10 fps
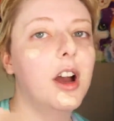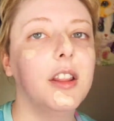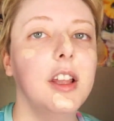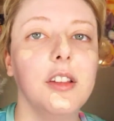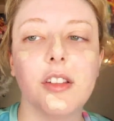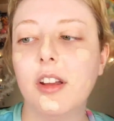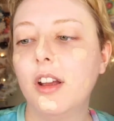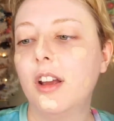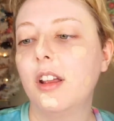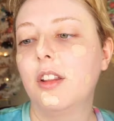
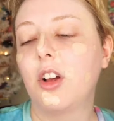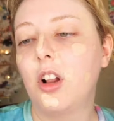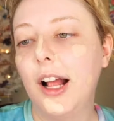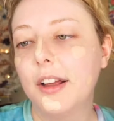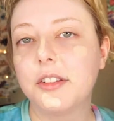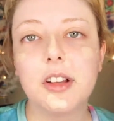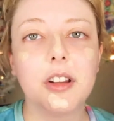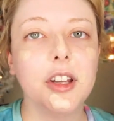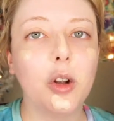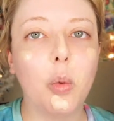the classic
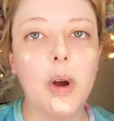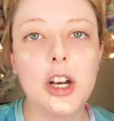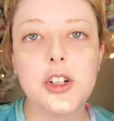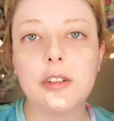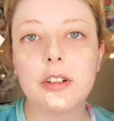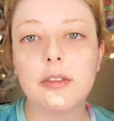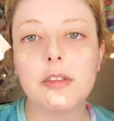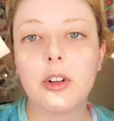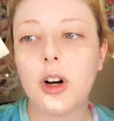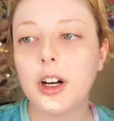little wedge
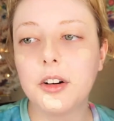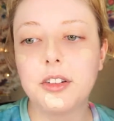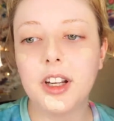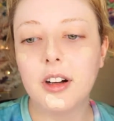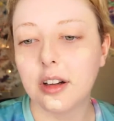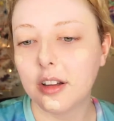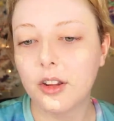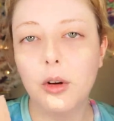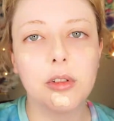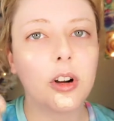critters here,
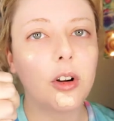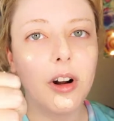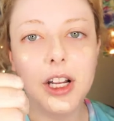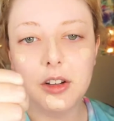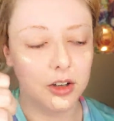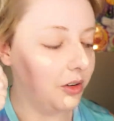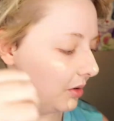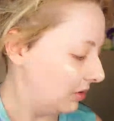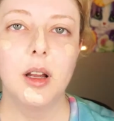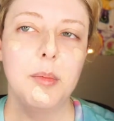those are great
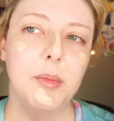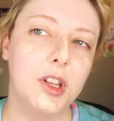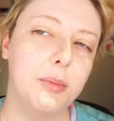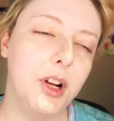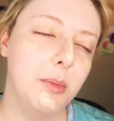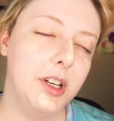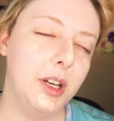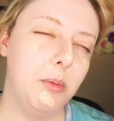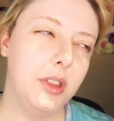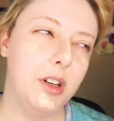too. I'm experimenting with